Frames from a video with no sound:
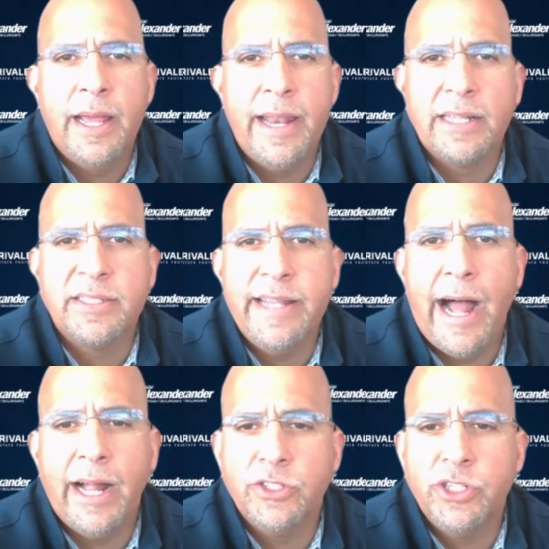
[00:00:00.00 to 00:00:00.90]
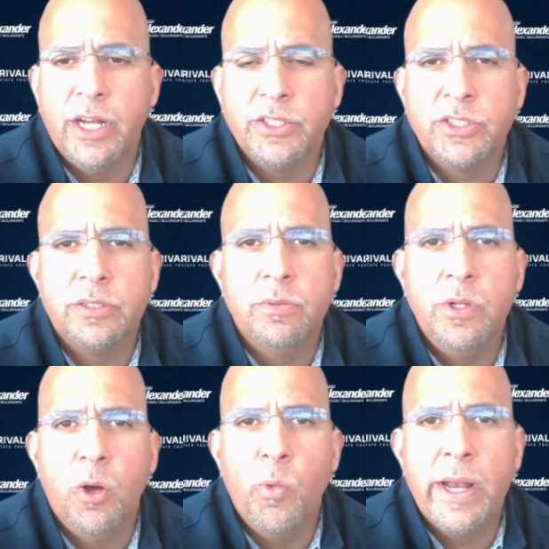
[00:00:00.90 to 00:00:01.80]
And that's not just,
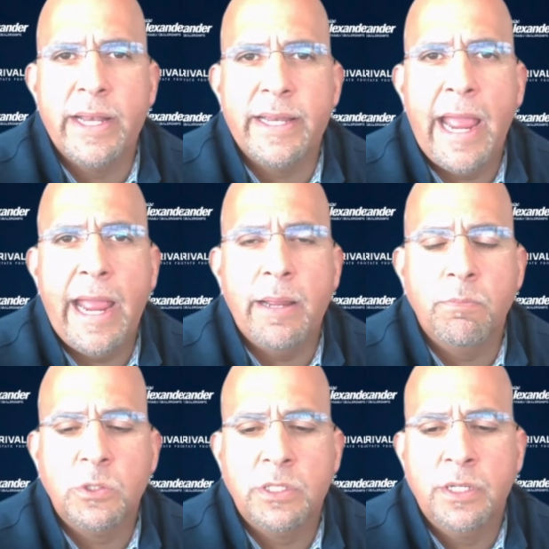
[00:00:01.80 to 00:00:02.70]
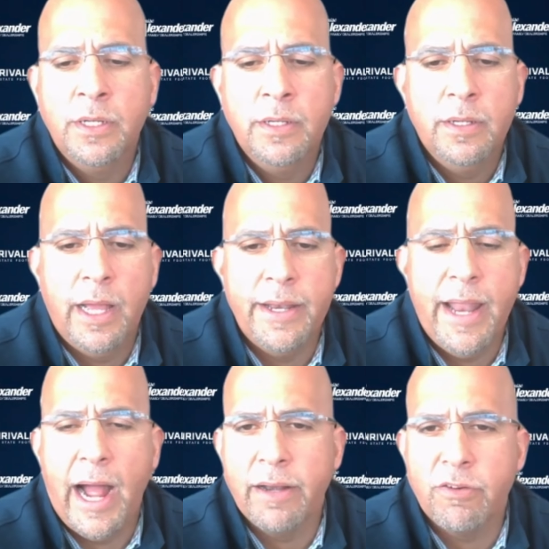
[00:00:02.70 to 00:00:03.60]
winning games
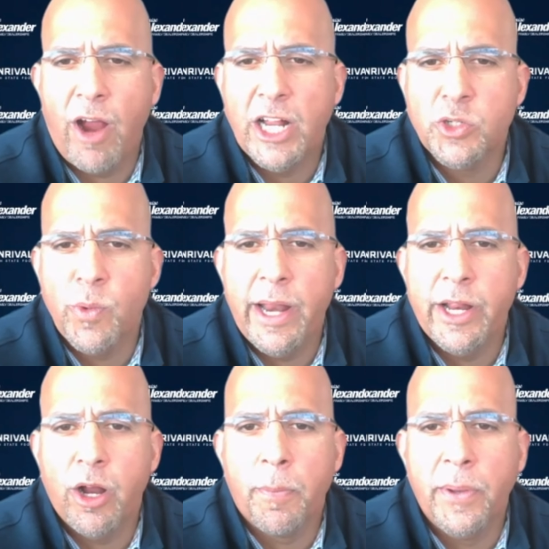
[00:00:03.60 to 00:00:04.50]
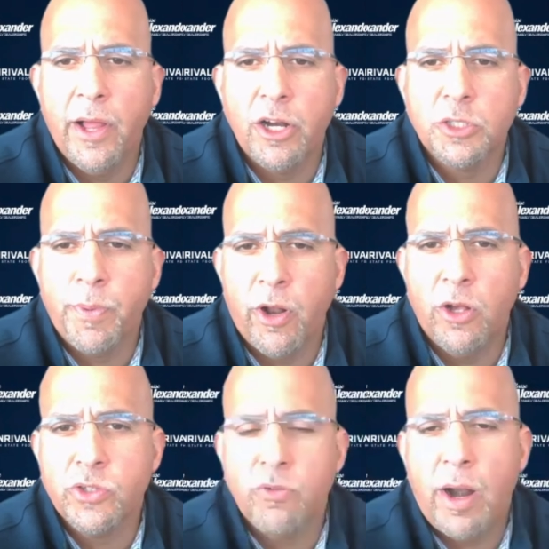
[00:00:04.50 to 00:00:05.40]
and not graduating our players, but
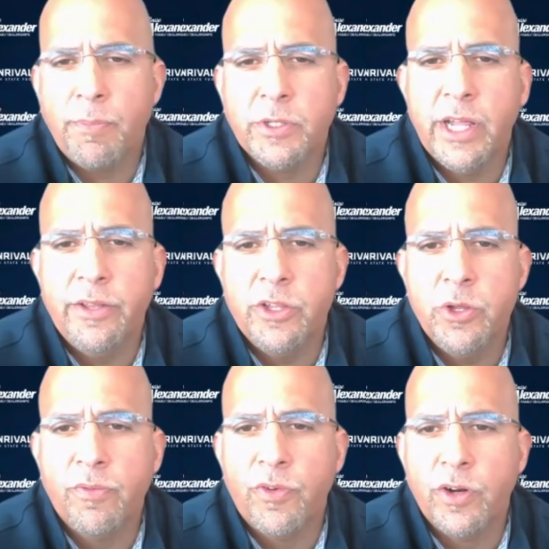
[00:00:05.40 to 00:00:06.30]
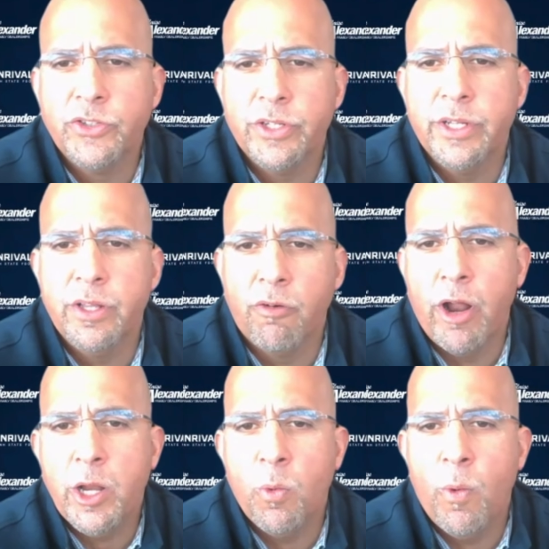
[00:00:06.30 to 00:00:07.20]
also representing the university the
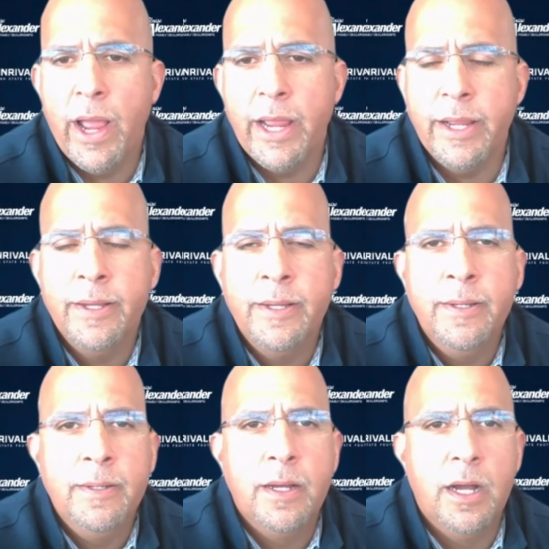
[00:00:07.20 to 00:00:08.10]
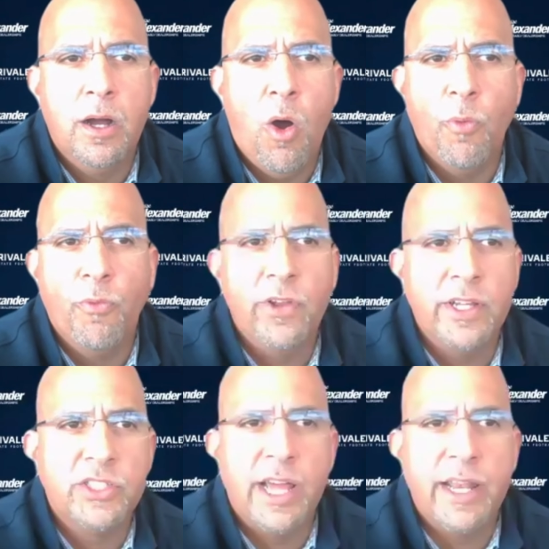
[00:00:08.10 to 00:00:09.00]
right way,
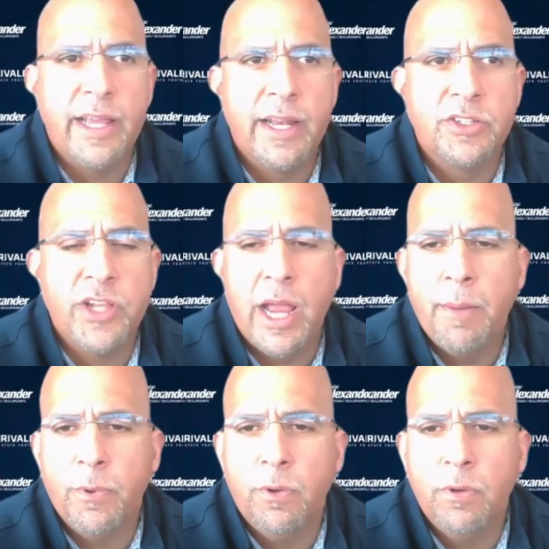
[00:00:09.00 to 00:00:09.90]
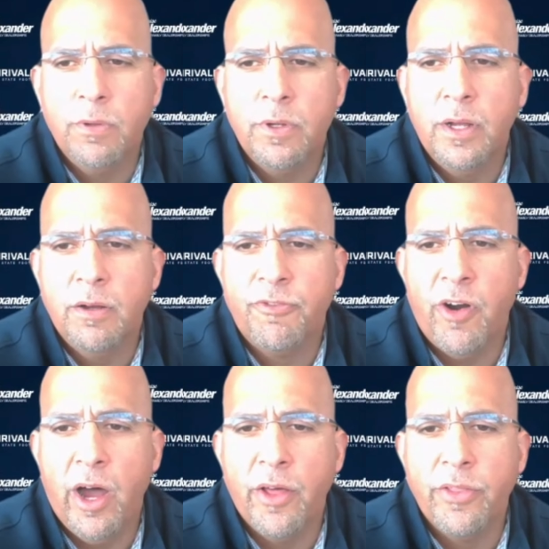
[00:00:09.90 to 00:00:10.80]
hopefully setting an example
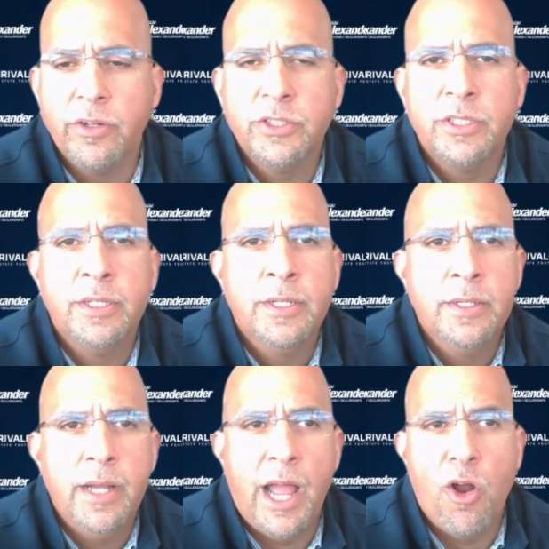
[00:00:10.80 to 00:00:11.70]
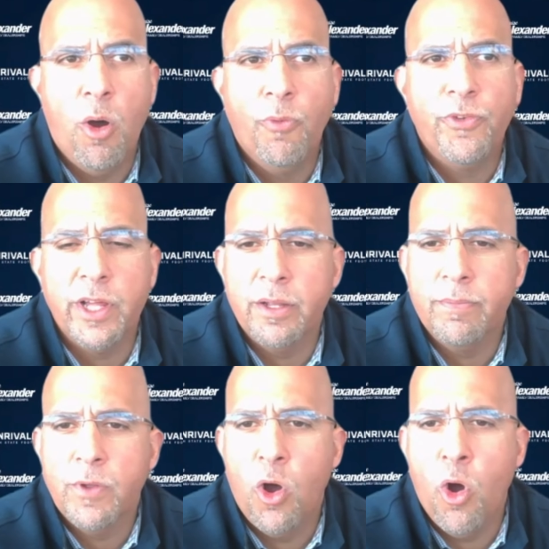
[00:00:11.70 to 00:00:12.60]
for others and
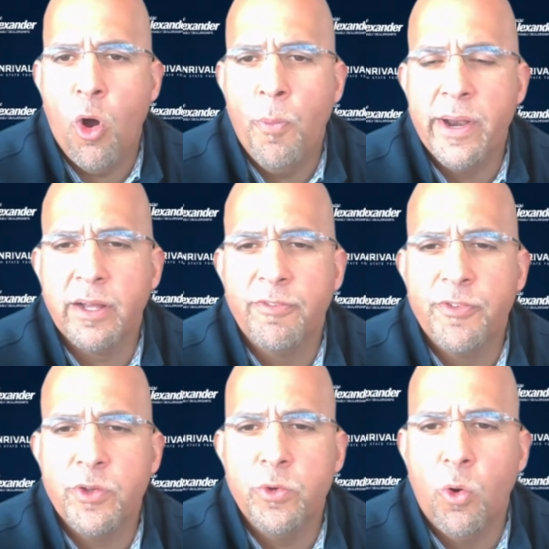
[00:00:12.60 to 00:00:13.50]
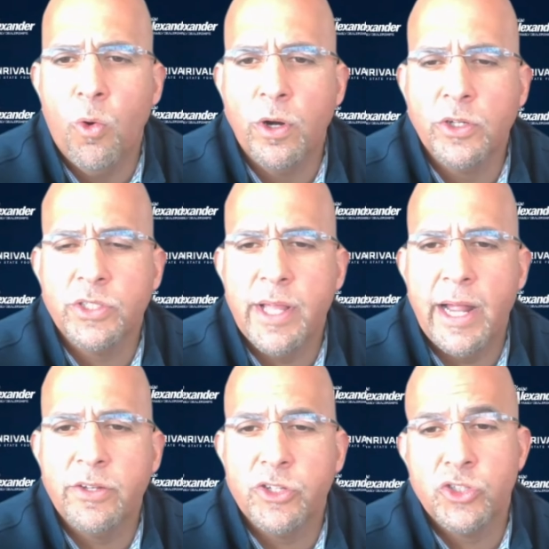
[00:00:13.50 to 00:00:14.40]
hopefully opening a few doors
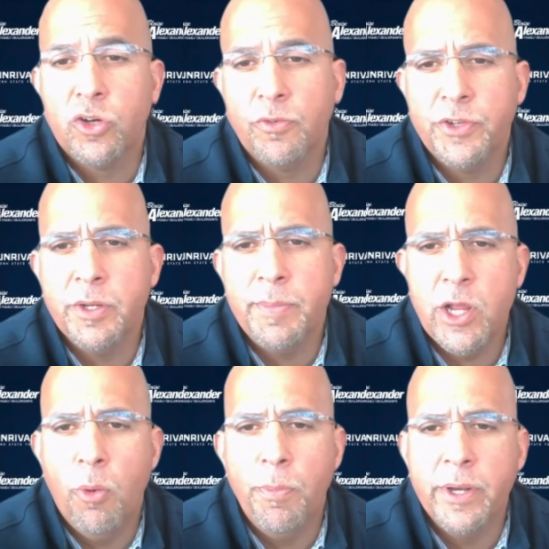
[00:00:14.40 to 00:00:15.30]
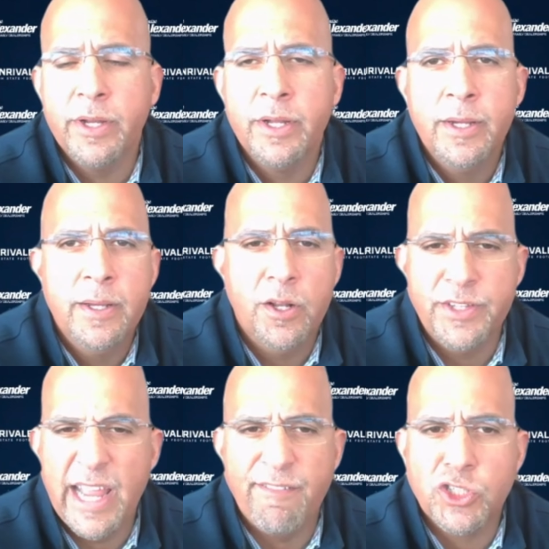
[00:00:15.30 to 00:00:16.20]
that deserve to be opened.
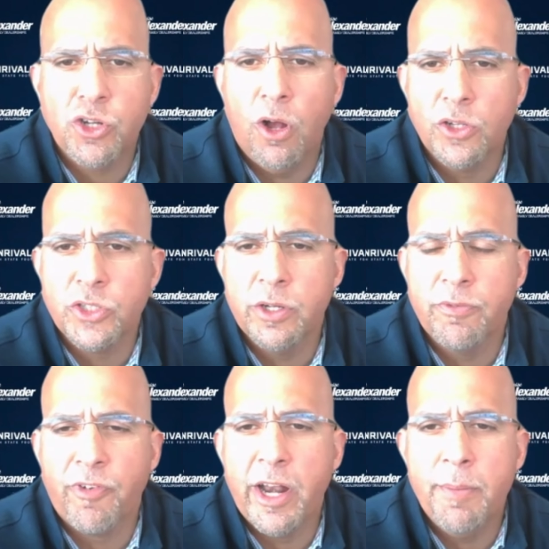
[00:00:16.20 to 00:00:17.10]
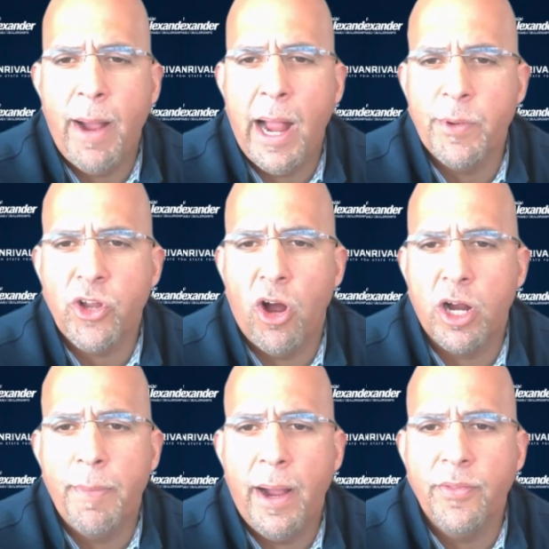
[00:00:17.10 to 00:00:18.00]
But David Shaw is a good friend of mine. We
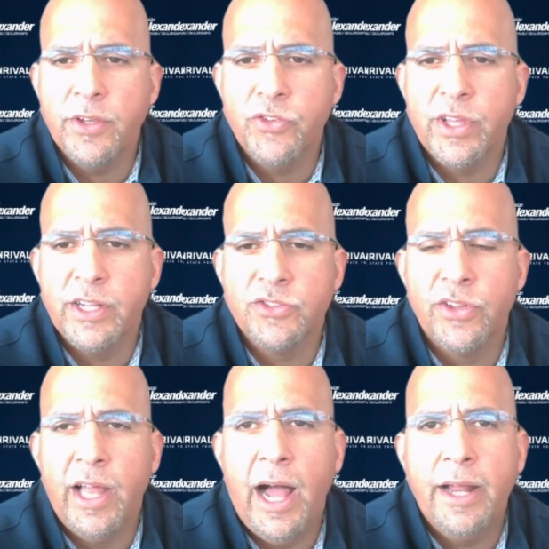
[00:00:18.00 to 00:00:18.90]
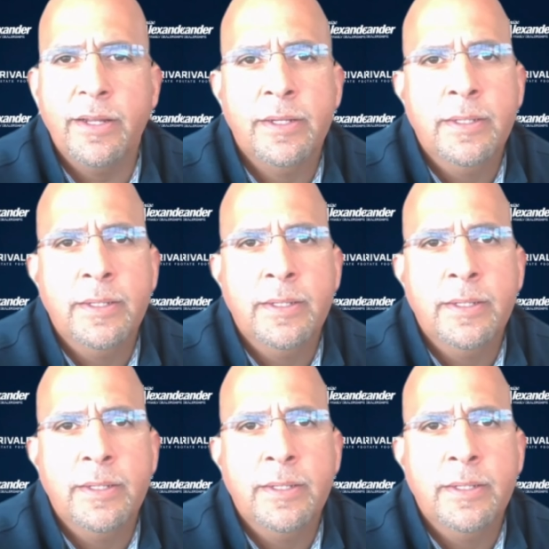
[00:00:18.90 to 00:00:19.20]
talk about these things a lot.